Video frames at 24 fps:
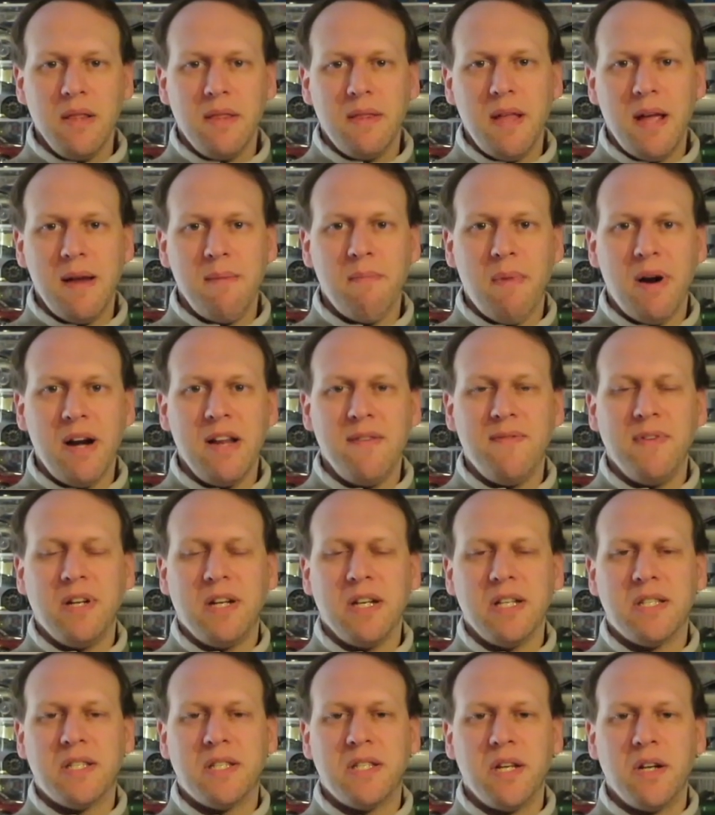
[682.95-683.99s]
they might even
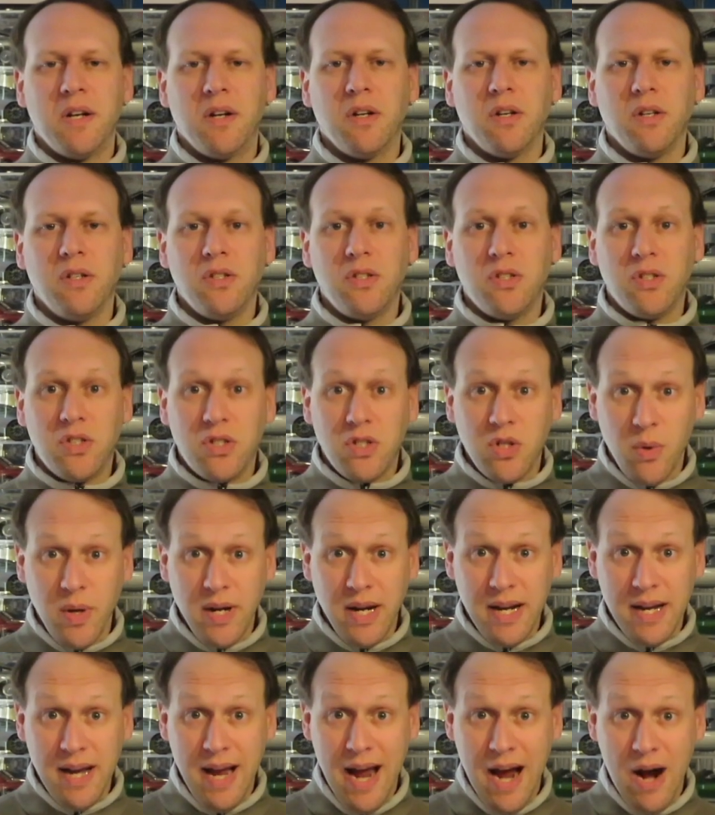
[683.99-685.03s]
consider
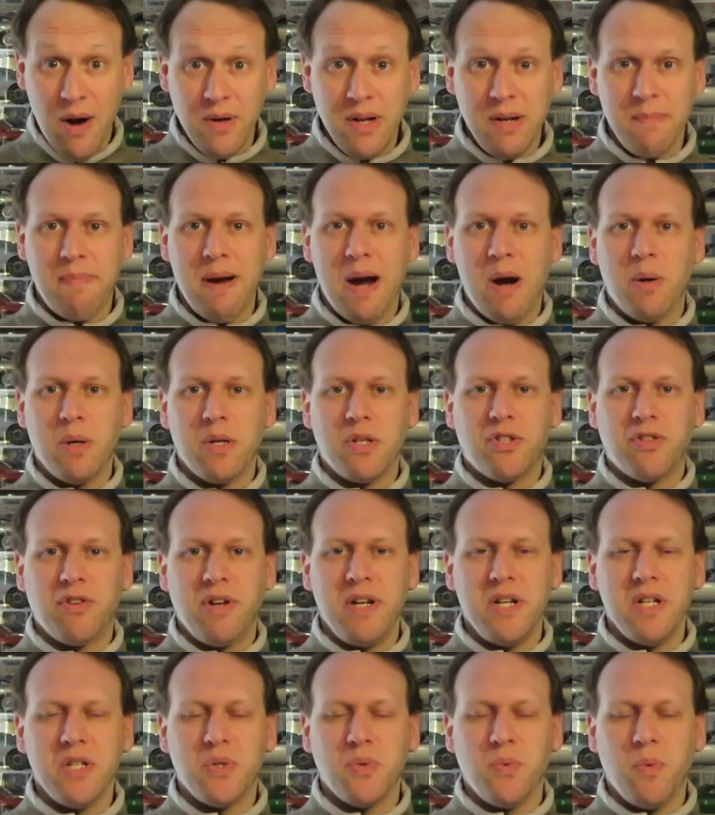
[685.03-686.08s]
doing an Audi
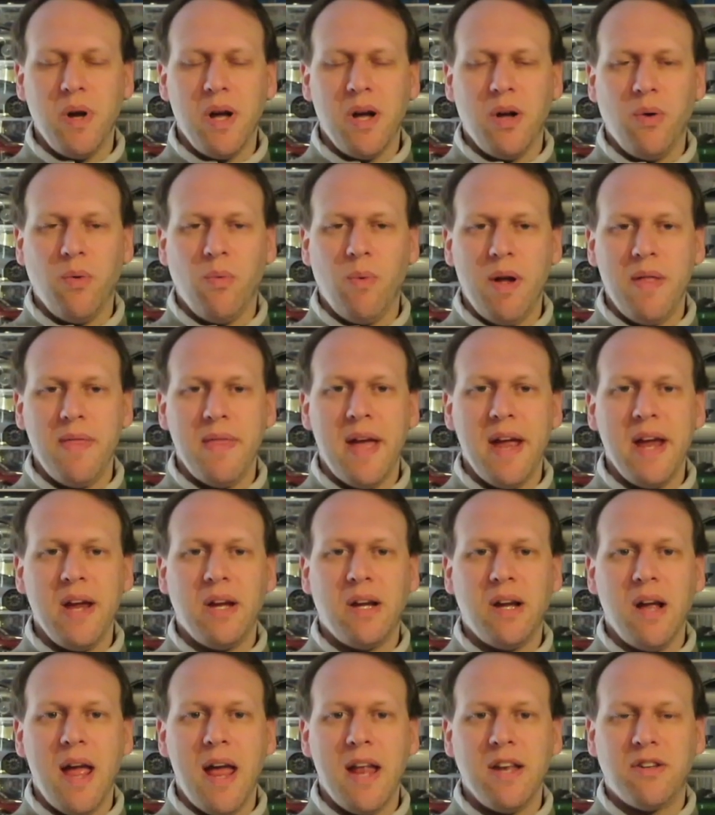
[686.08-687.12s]
powertrain as well when
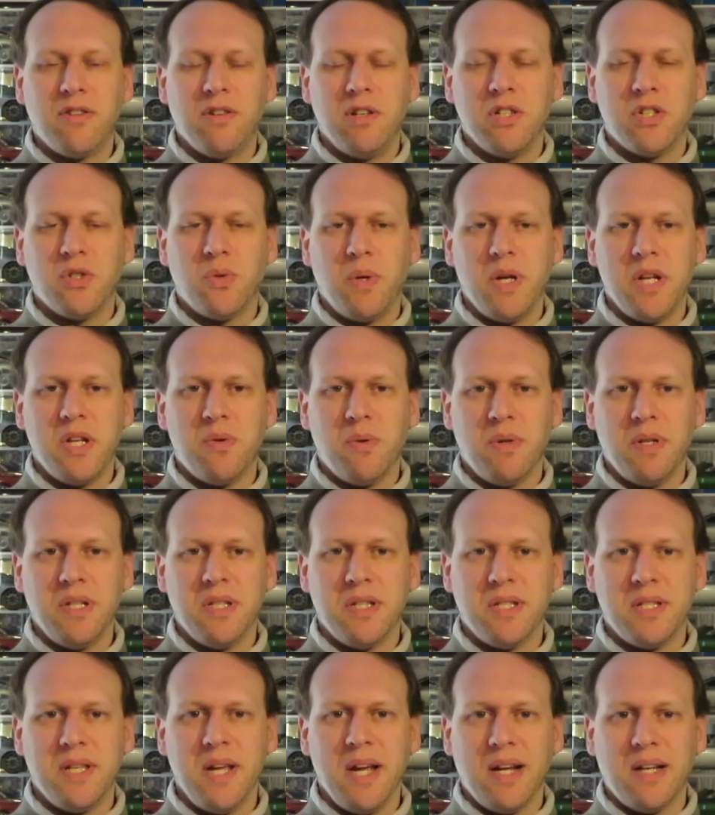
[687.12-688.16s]
they enter in
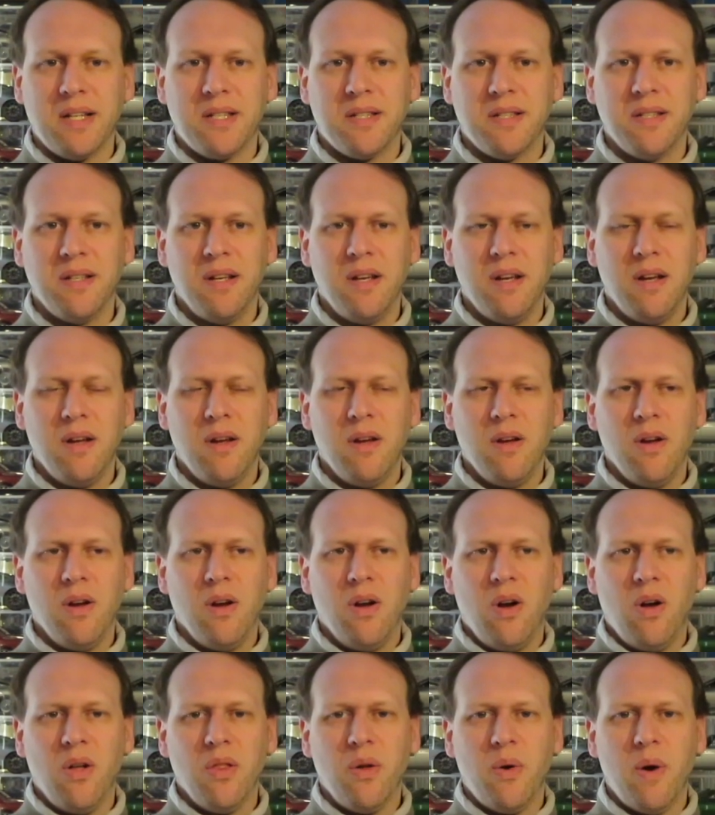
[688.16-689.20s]
2026.
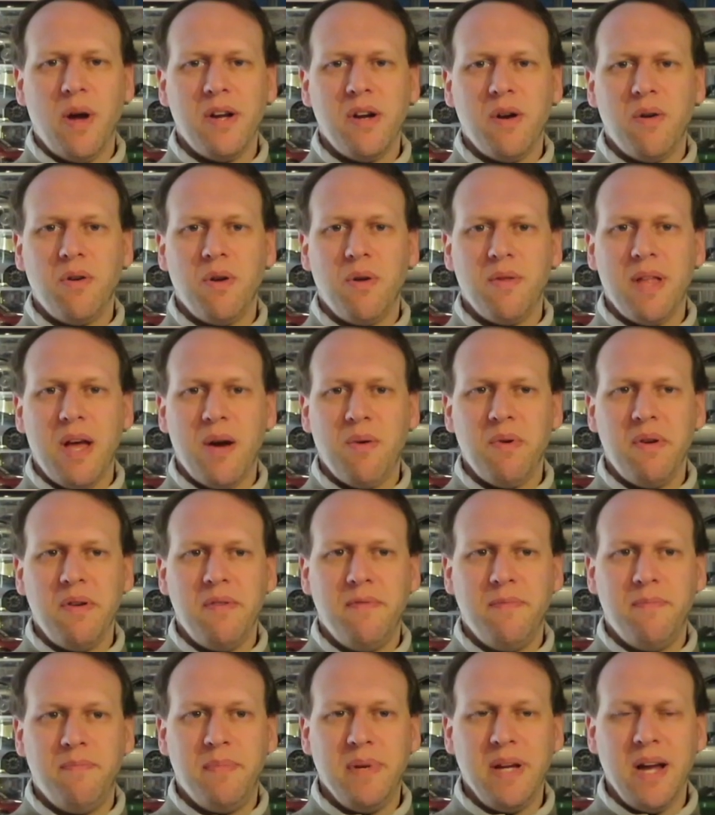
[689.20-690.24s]
Although I don't know that
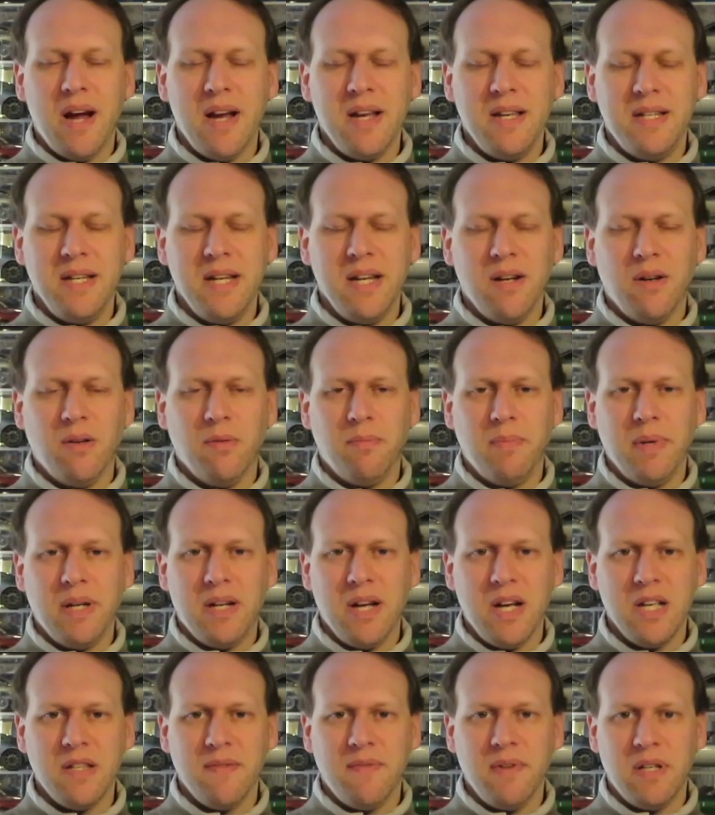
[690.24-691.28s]
would be ideal,
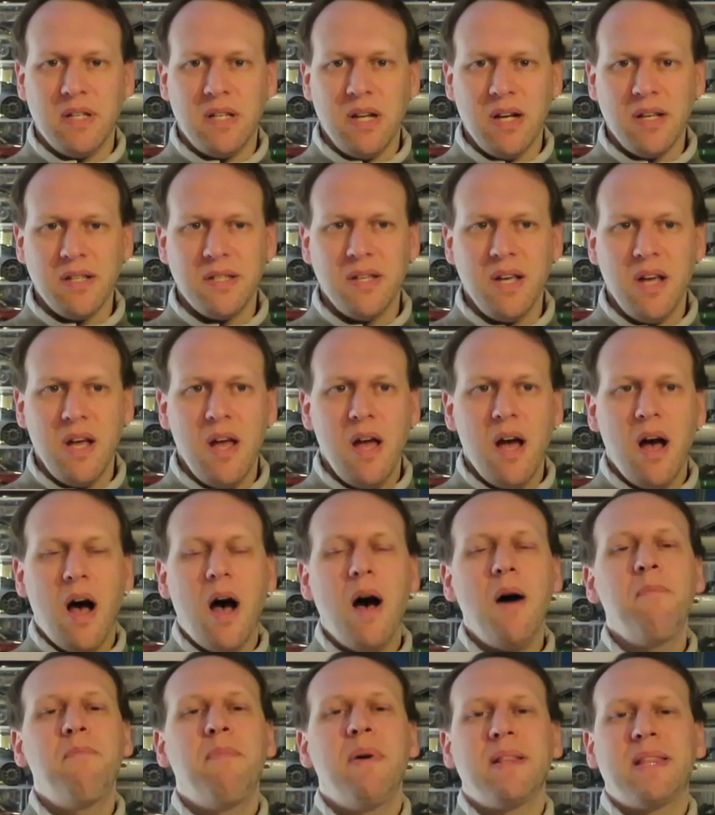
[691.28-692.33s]
because if it does,
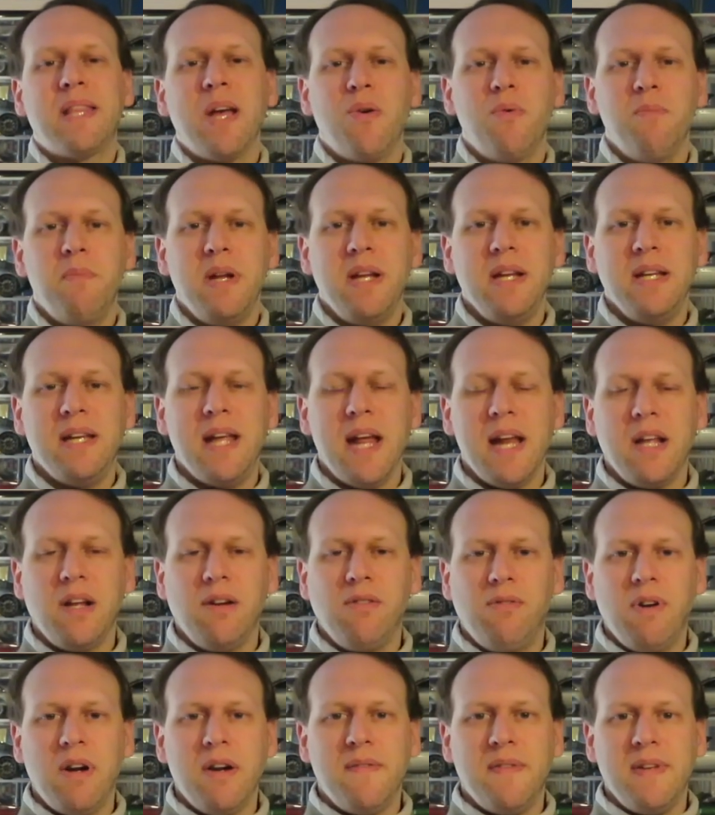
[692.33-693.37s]
I'll bet that would mean
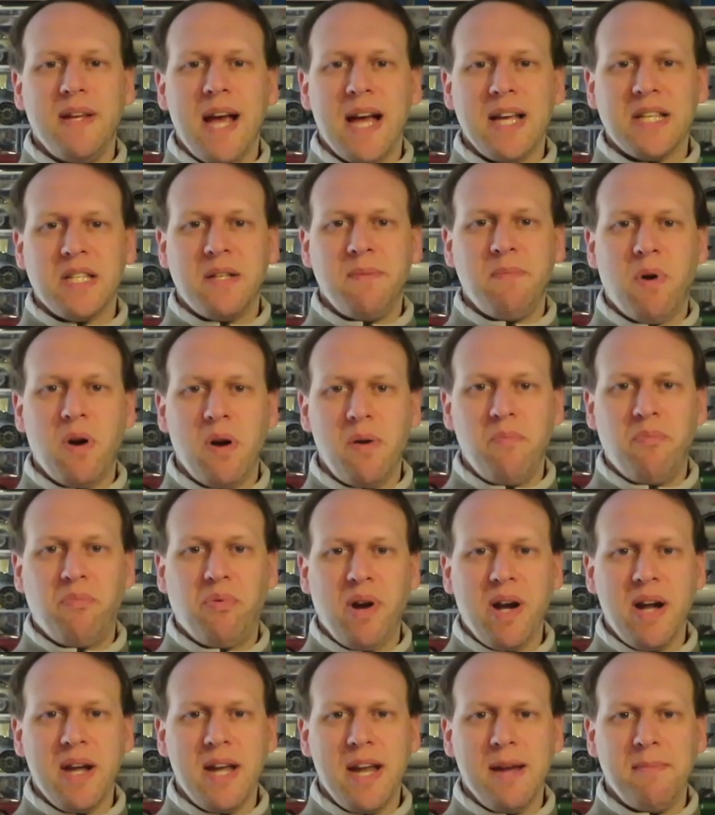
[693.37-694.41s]
getting rid of the Aston Martin
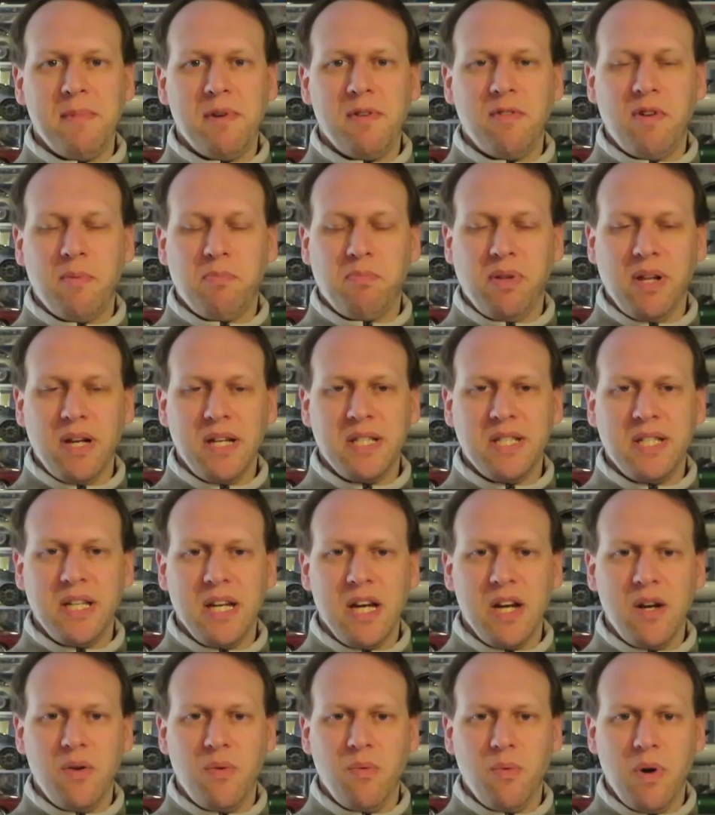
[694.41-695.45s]
brand name and
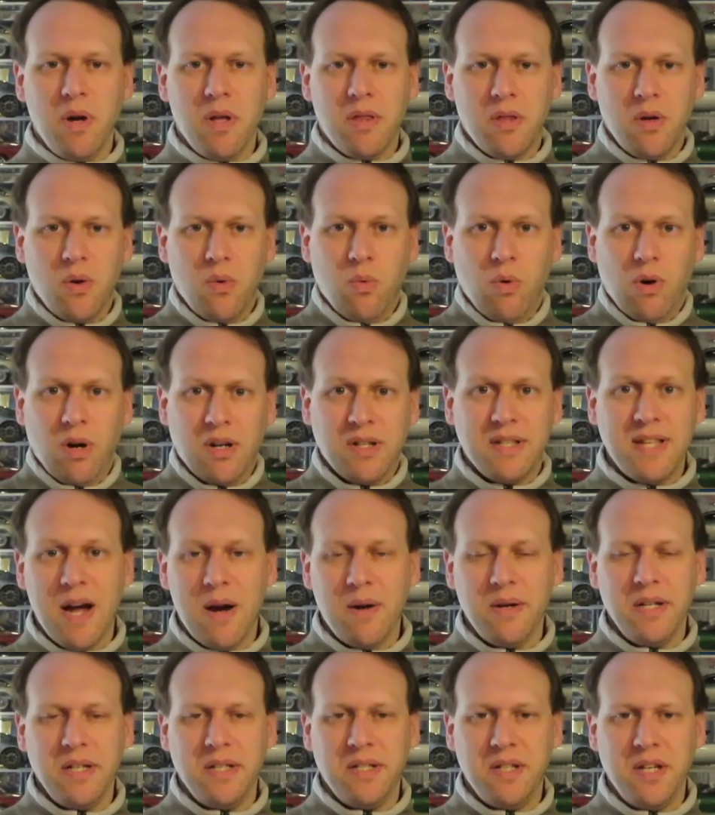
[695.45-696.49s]
replacing it with a Works
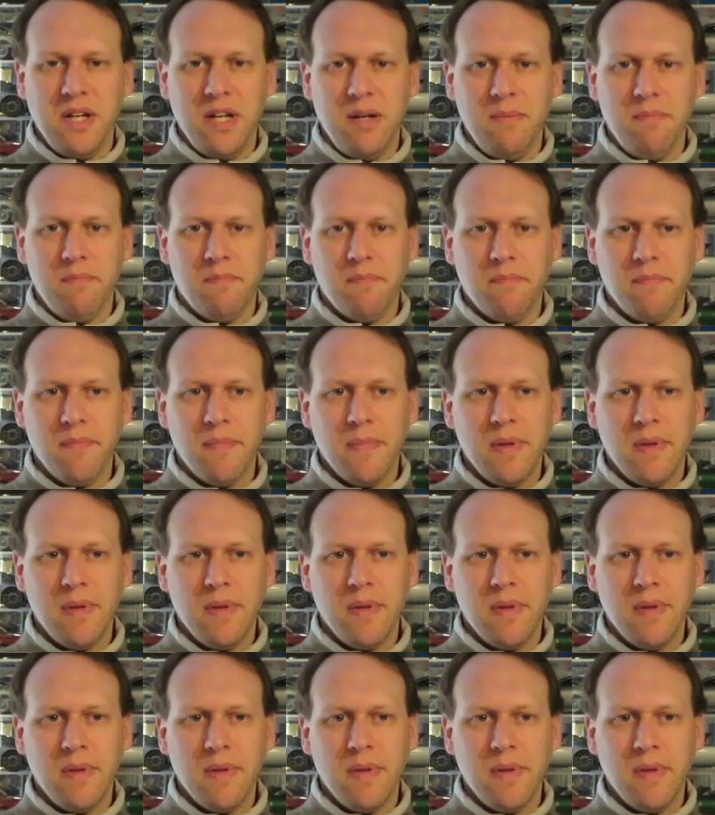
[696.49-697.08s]
Audi team.